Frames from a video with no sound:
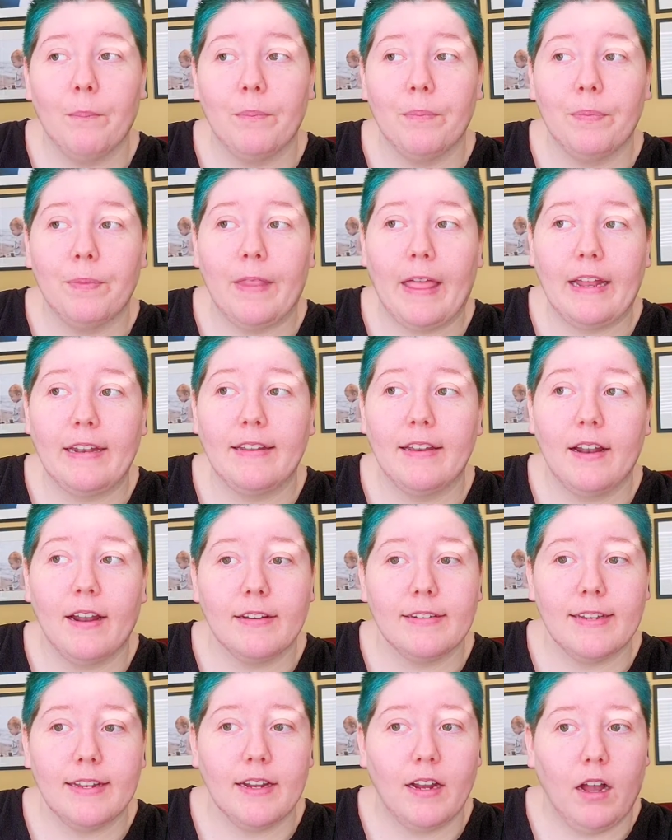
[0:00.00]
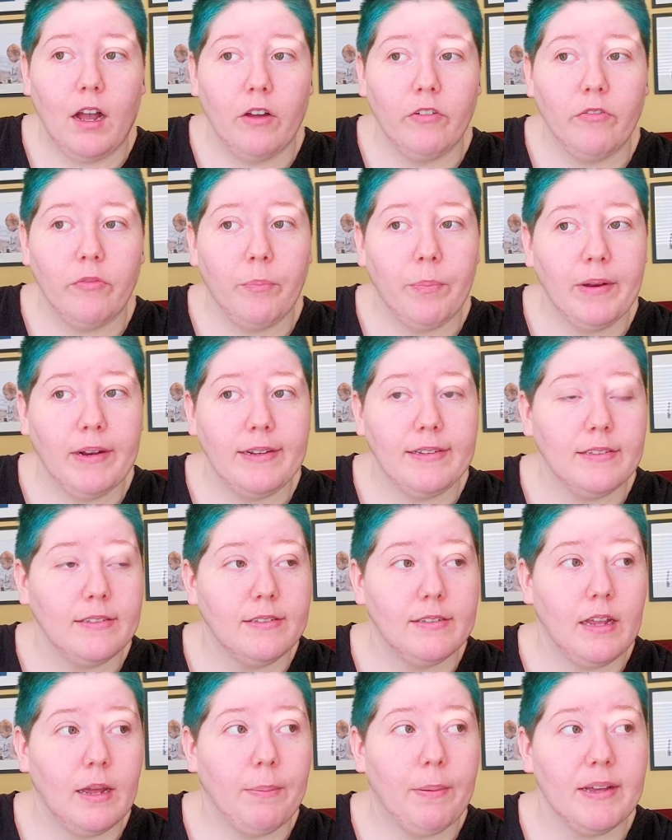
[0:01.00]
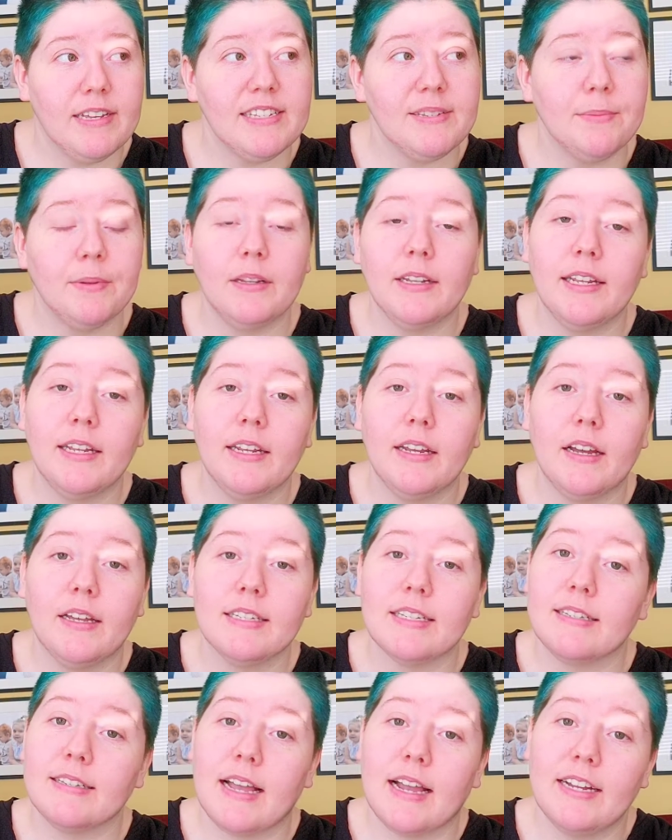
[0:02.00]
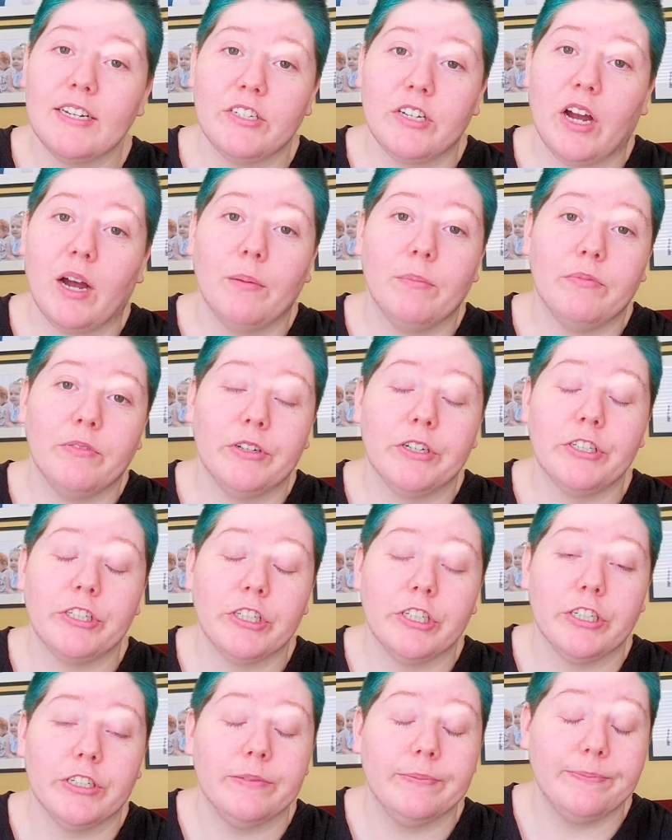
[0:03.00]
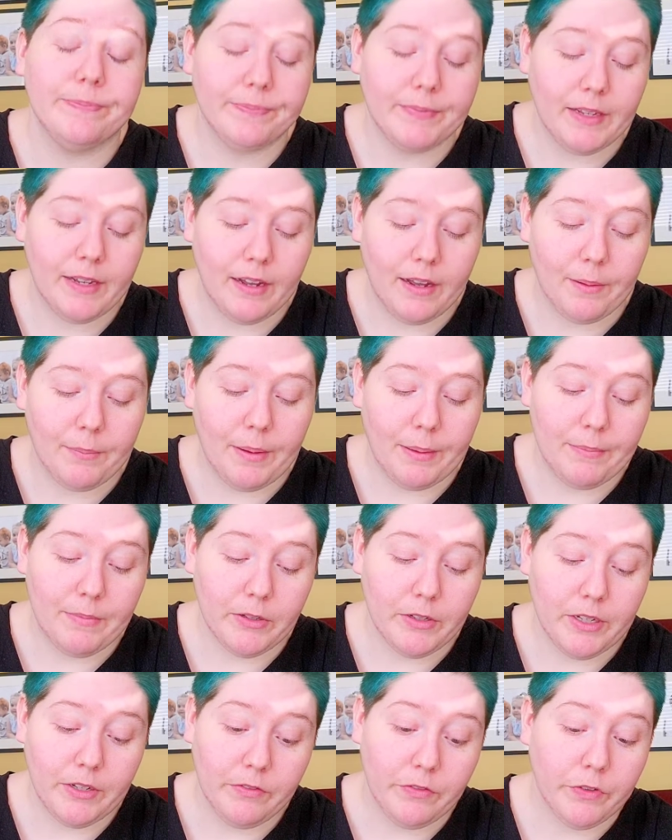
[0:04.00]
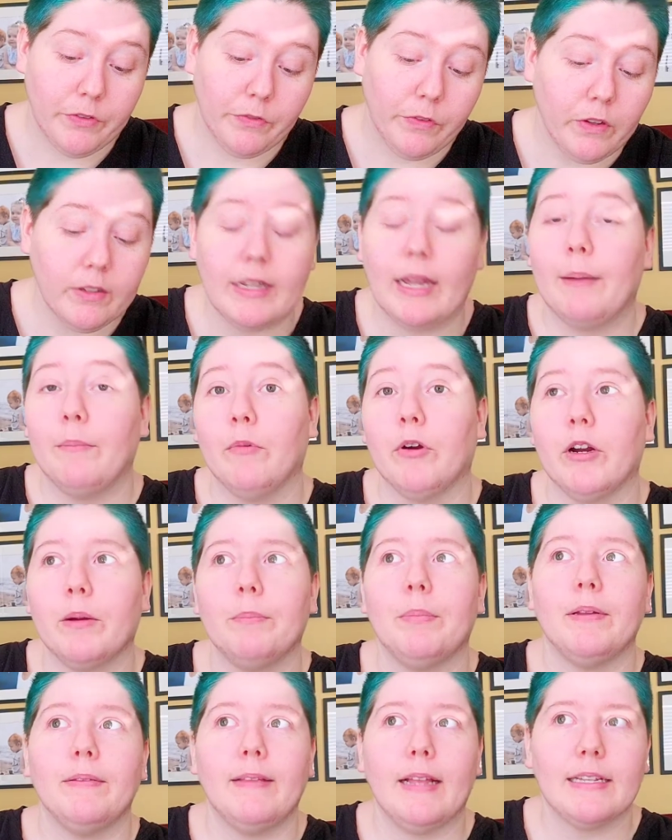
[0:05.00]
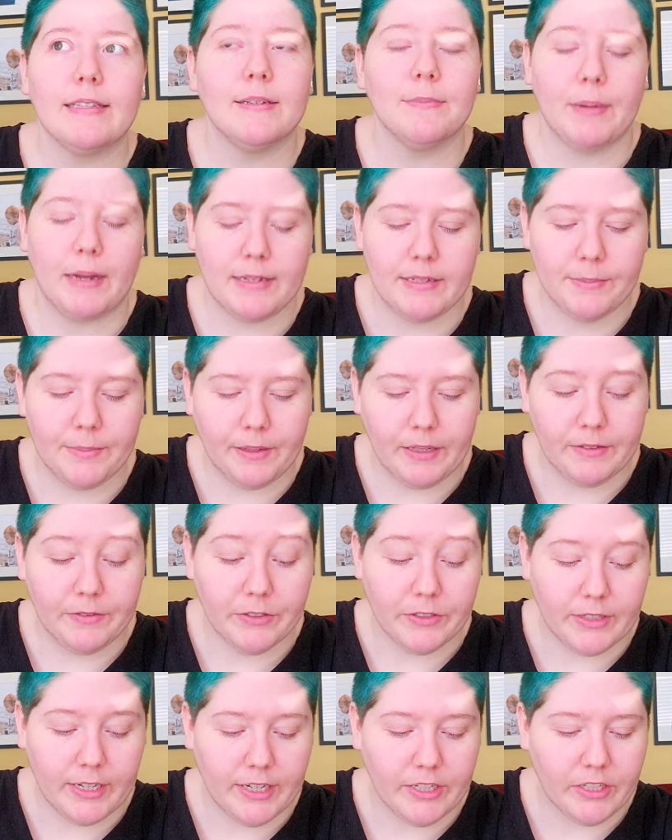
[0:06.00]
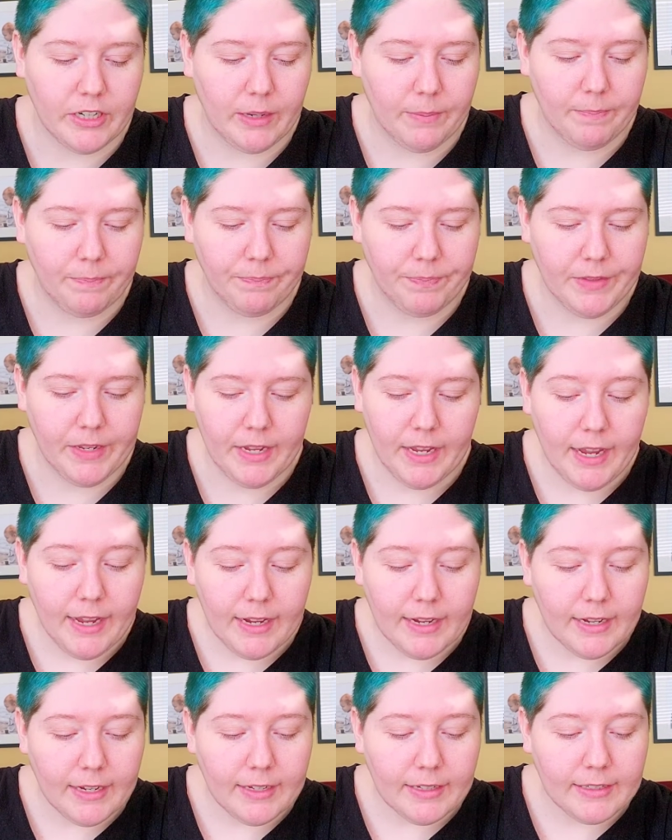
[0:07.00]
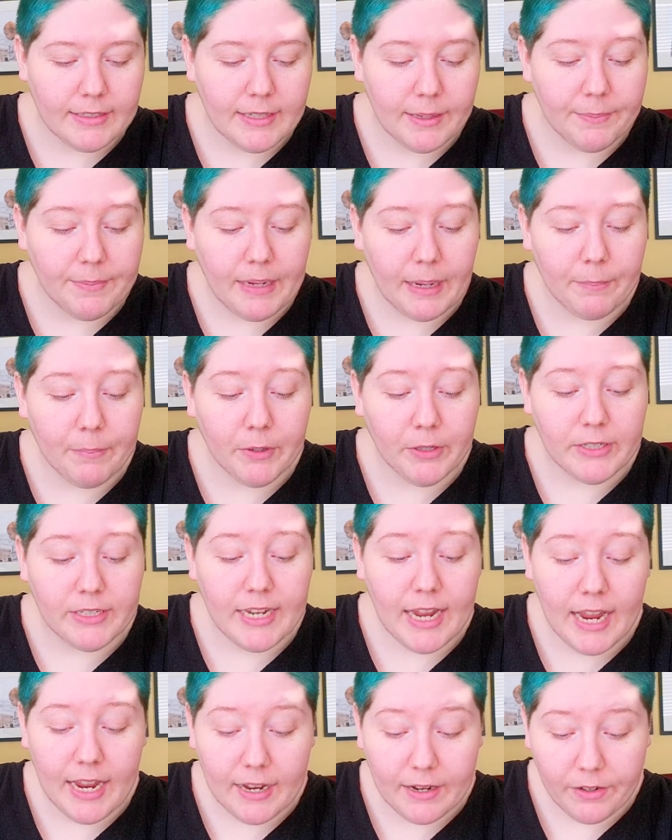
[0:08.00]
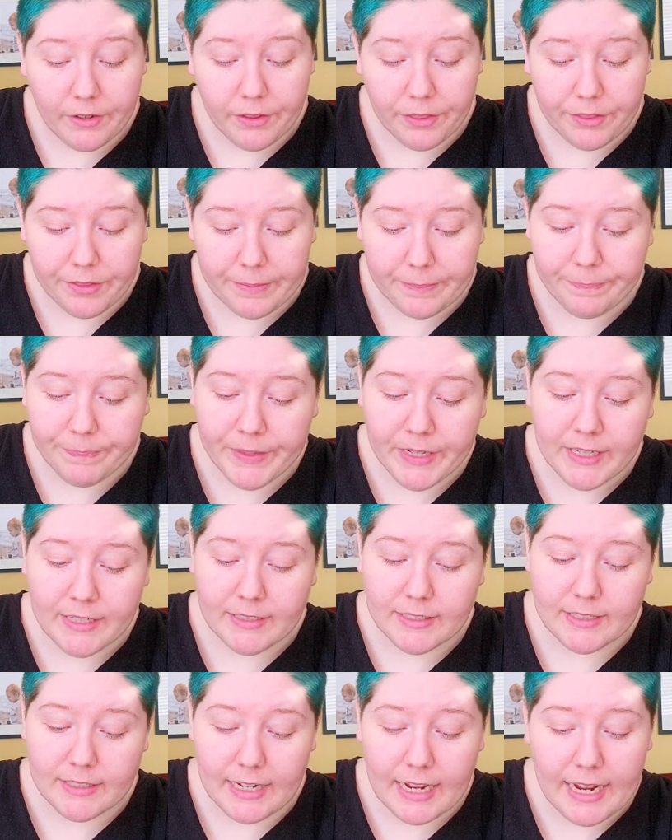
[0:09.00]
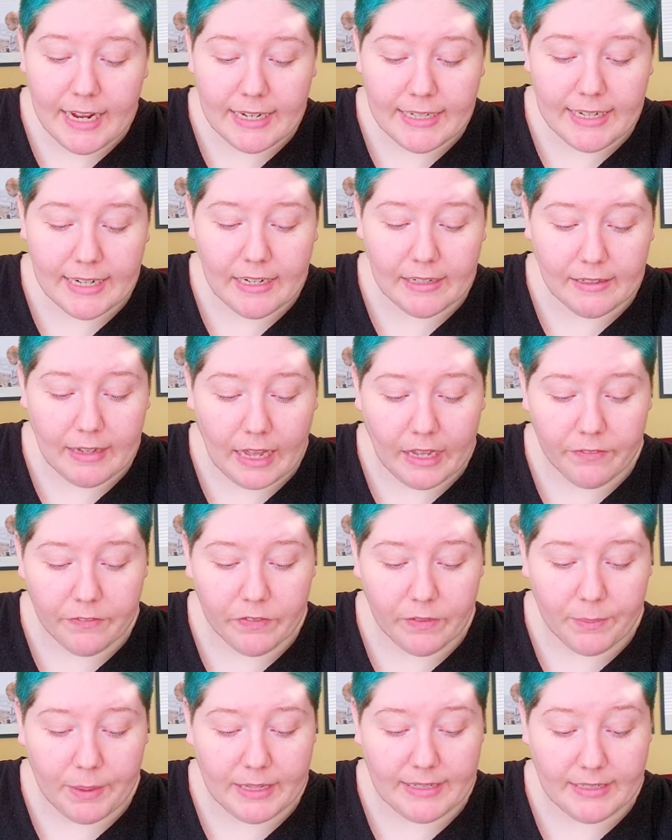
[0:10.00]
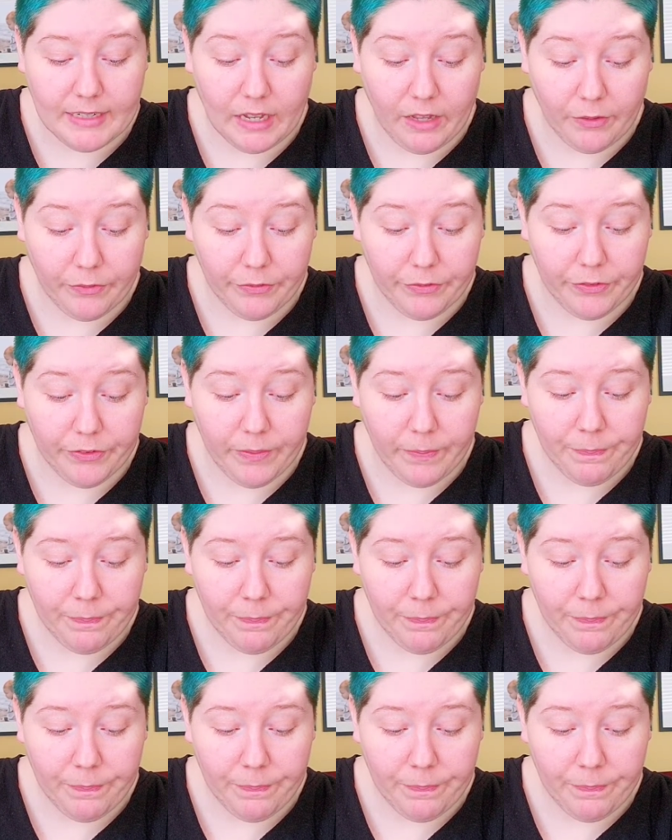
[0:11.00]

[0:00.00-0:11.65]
That did not take off, but it's a possibility as a side job for sure. I'm looking for full-time work, but that's a possibility for side job. September 10th, today I did a lot for myself.